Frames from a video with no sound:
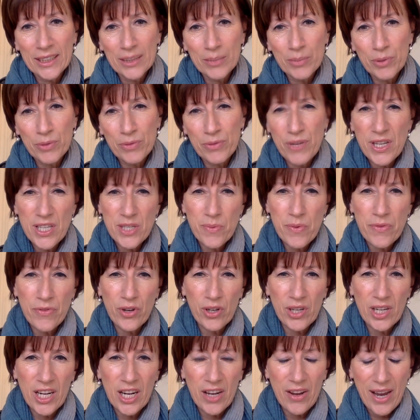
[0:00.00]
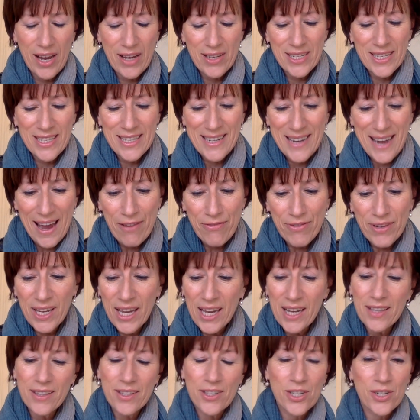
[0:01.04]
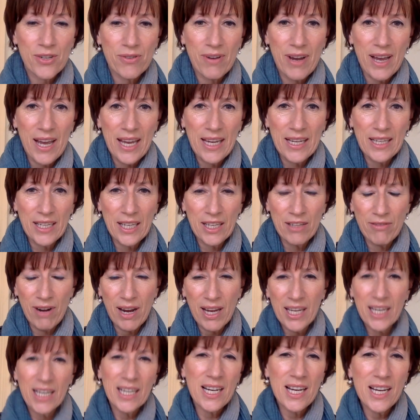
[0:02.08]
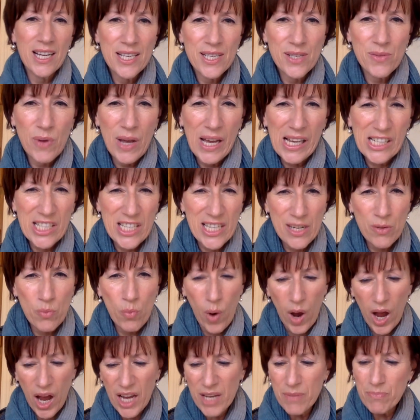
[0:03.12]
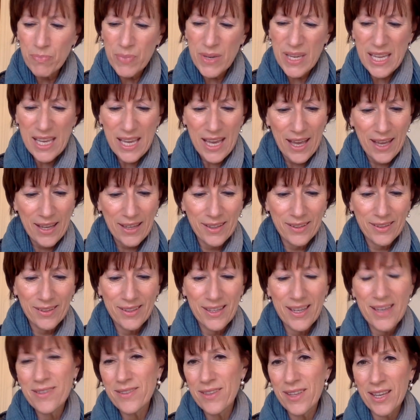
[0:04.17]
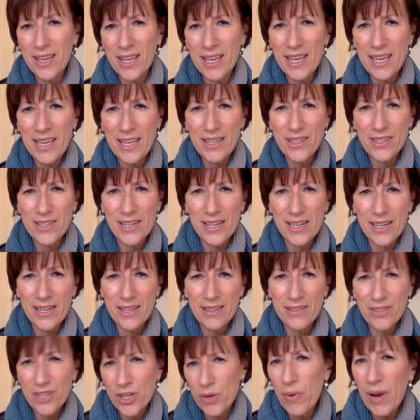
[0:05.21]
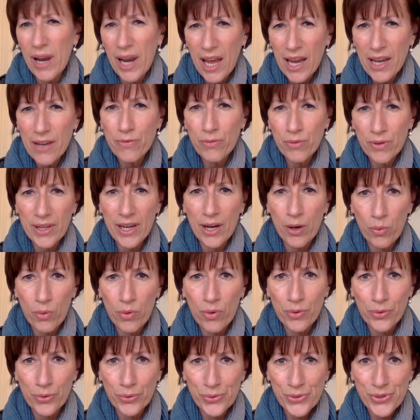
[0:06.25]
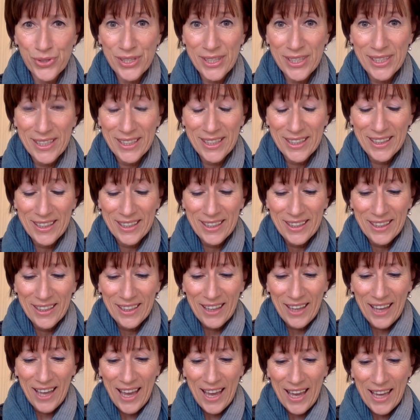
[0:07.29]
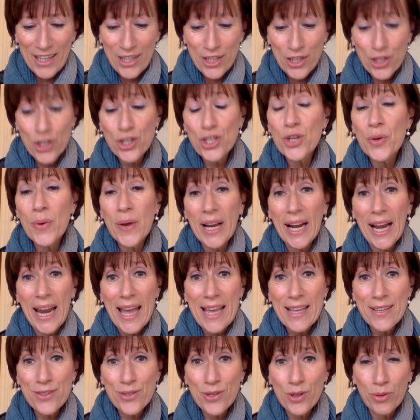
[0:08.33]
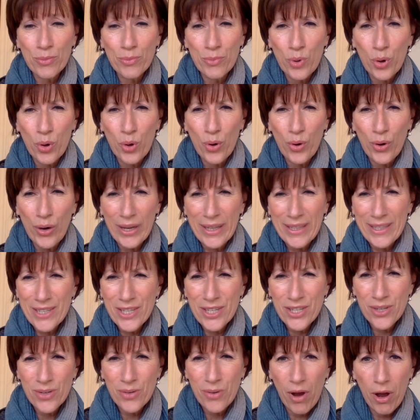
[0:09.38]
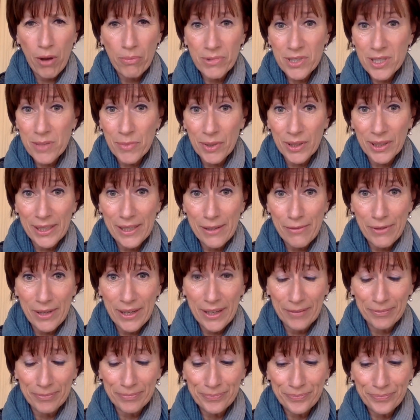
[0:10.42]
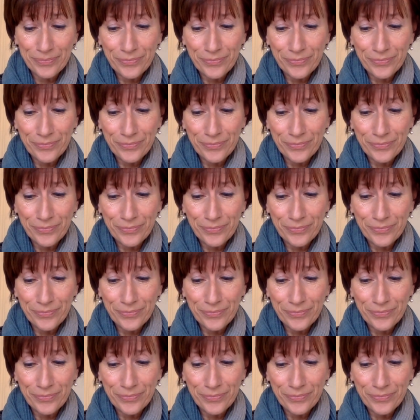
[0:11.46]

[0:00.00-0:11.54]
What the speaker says: But first, we've got to know how to navigate the terrain and recognise actually why being is the key to a life without walls, and to doing less, not more, and to optimal living.